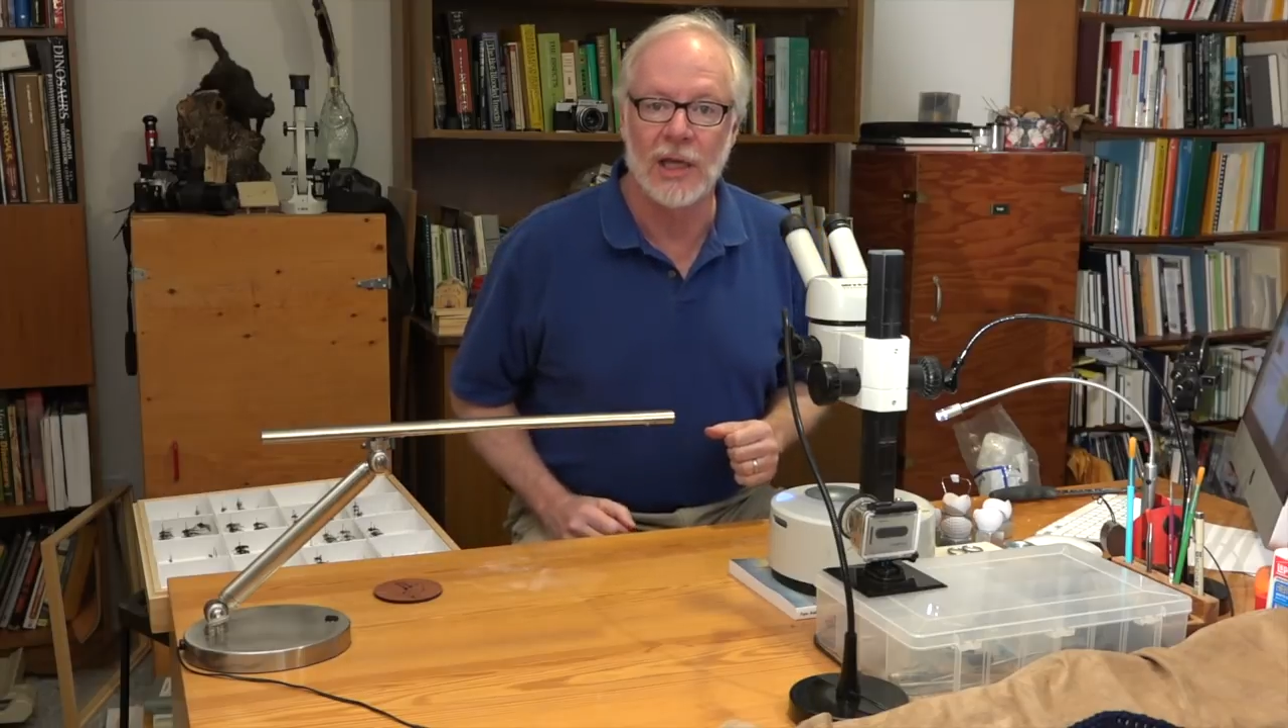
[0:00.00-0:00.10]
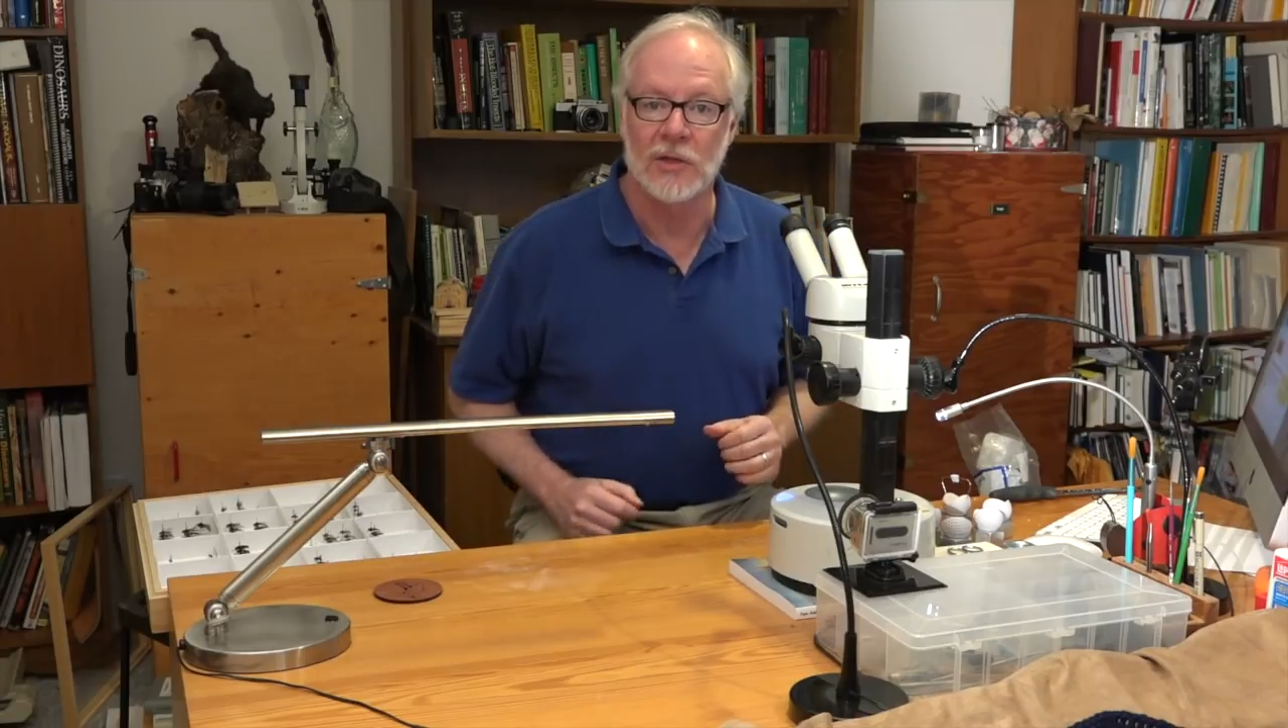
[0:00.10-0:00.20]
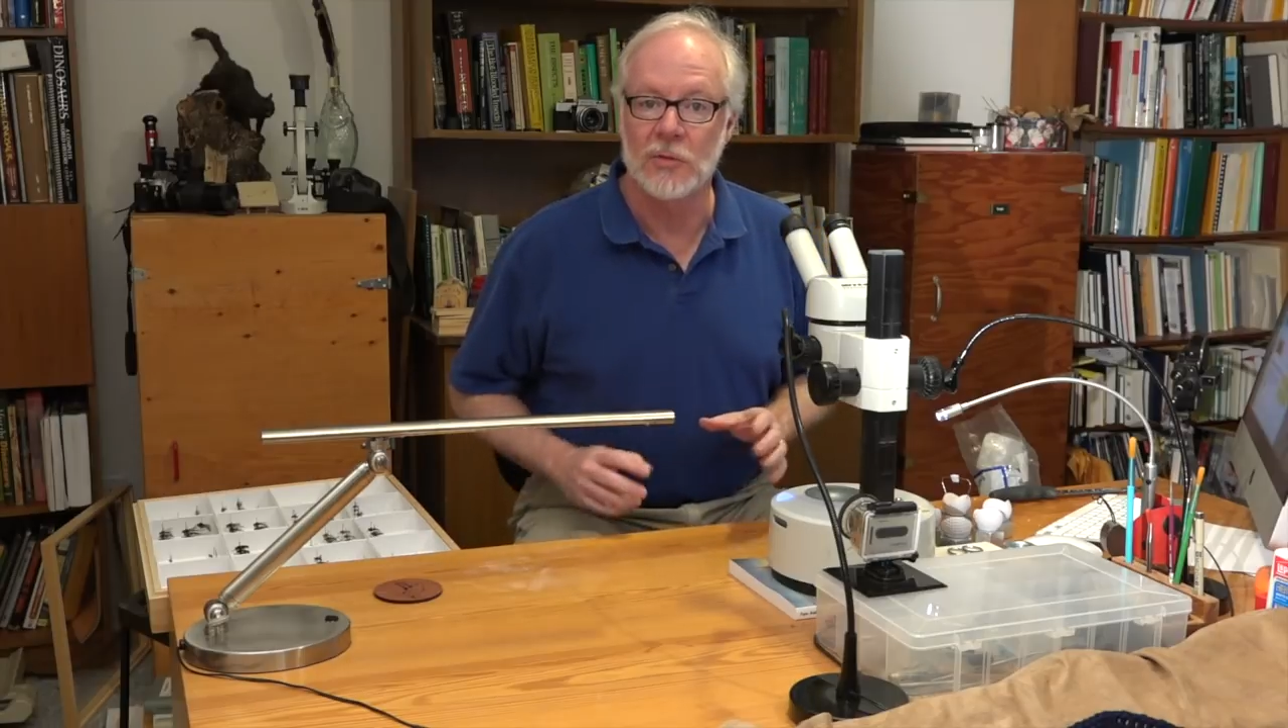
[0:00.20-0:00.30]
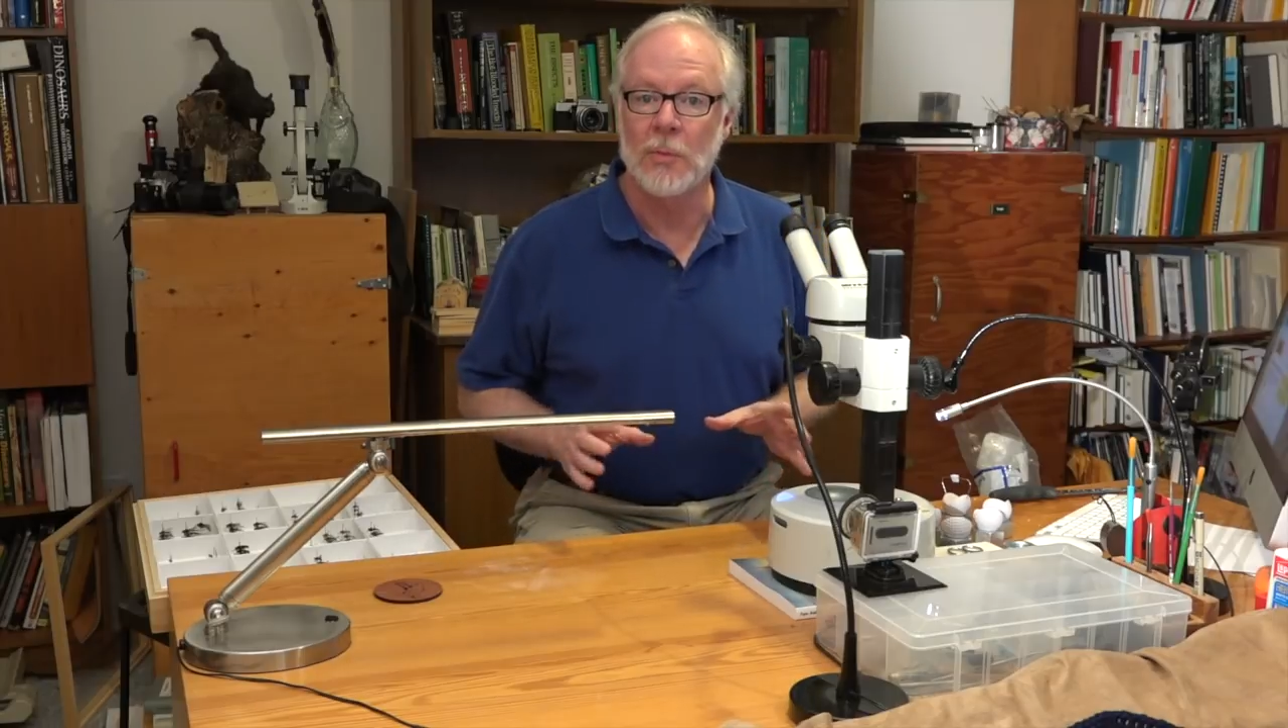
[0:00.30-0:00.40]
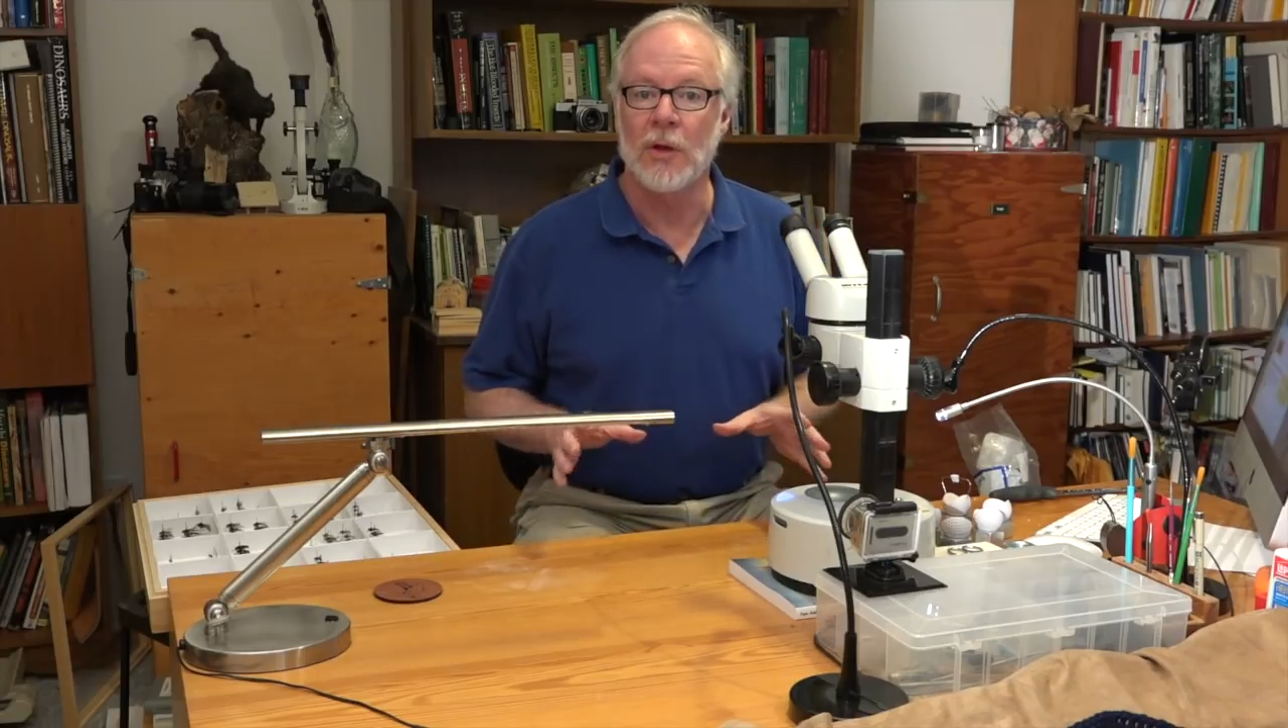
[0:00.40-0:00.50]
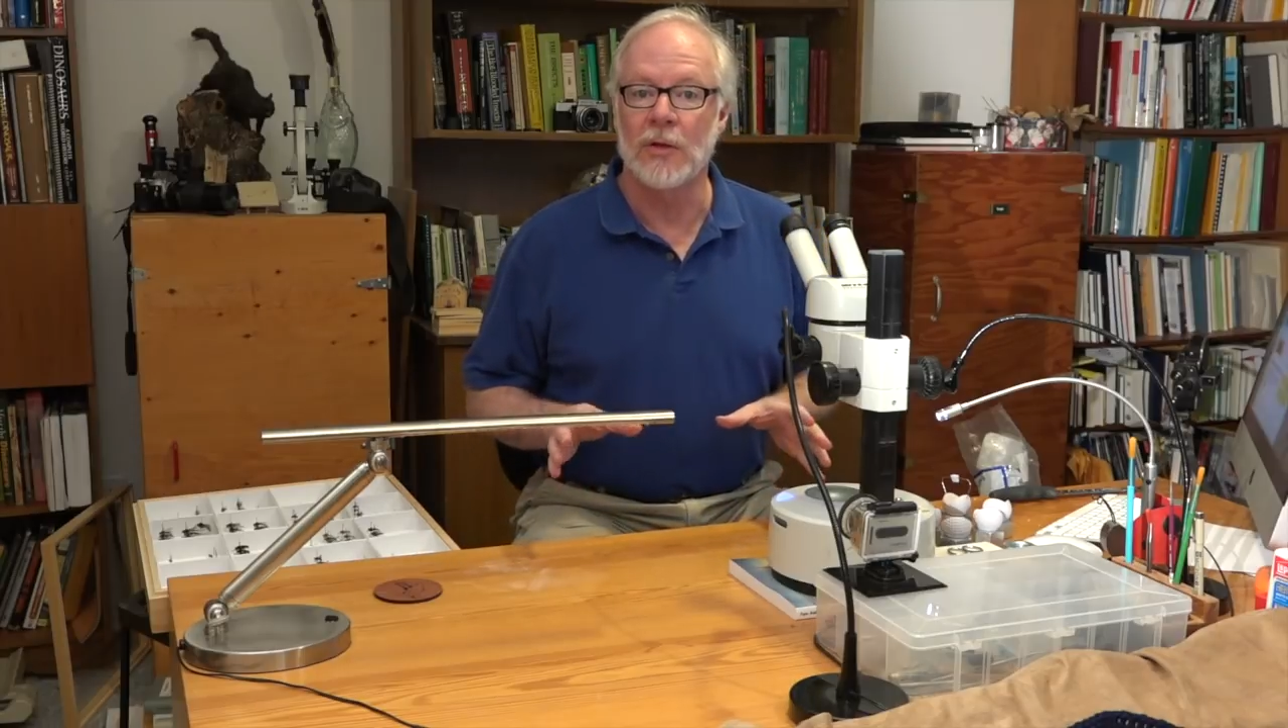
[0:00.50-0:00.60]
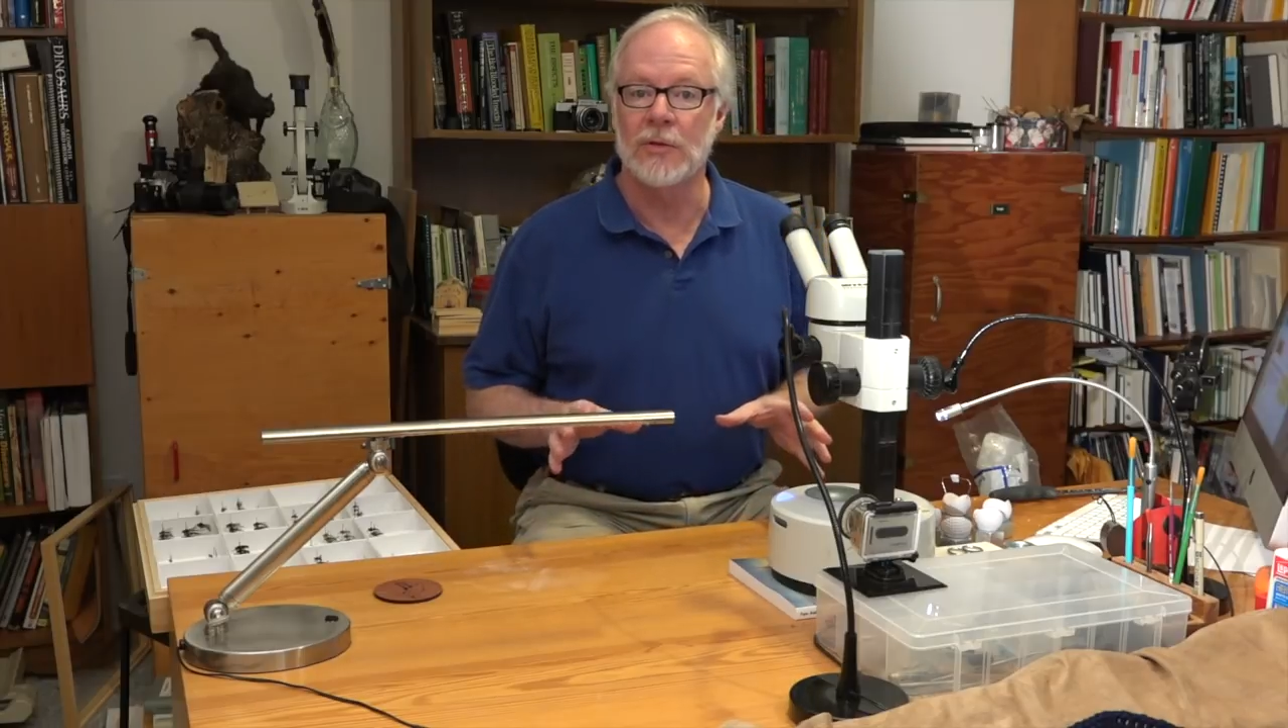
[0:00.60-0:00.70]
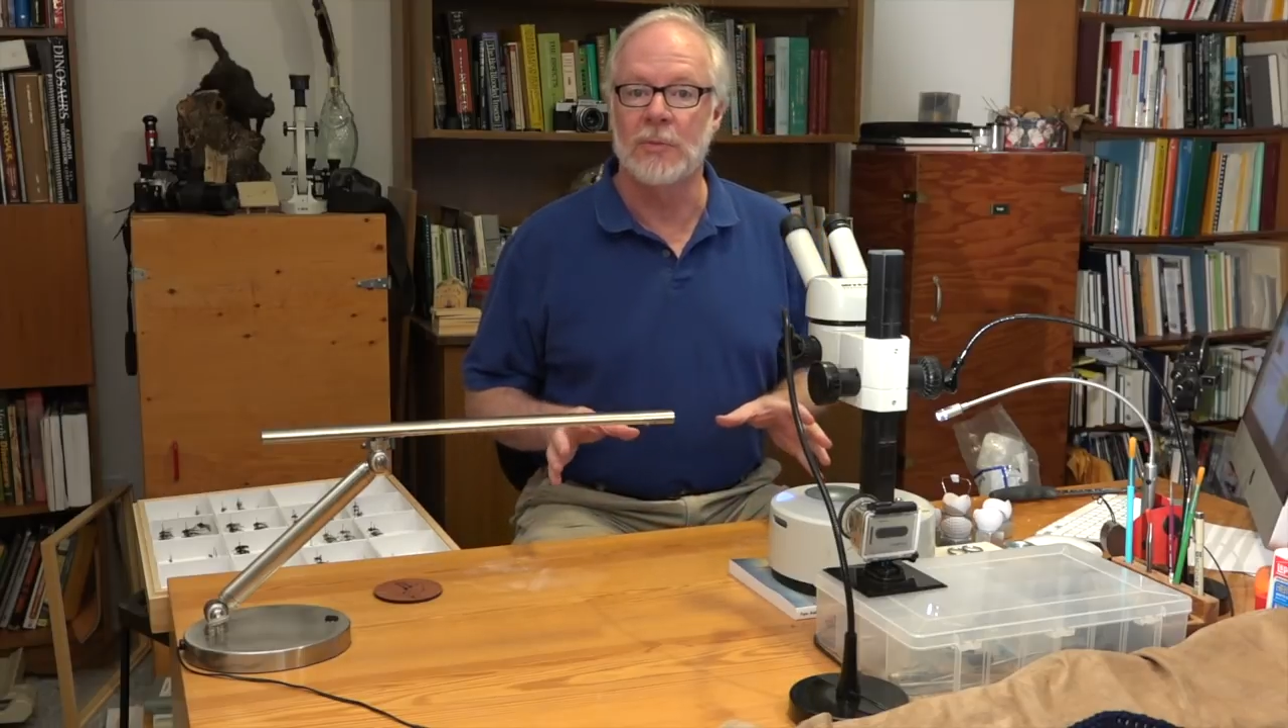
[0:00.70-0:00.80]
at small